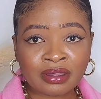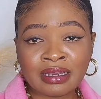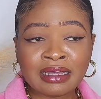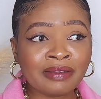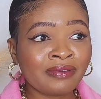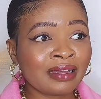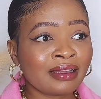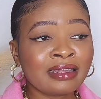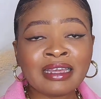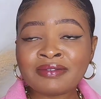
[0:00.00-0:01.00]
It
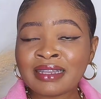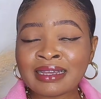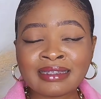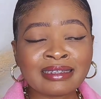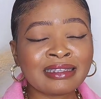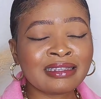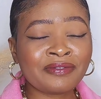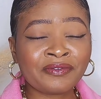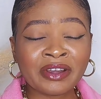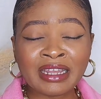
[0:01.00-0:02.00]
gives like this
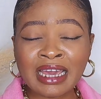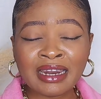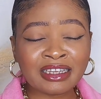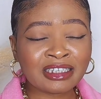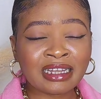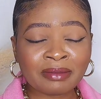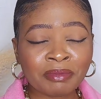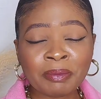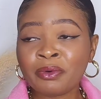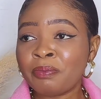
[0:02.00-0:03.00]
different energy
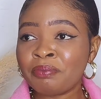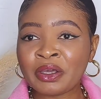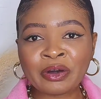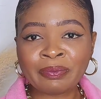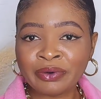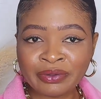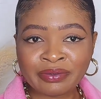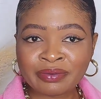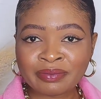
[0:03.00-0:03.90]
that people pick up on.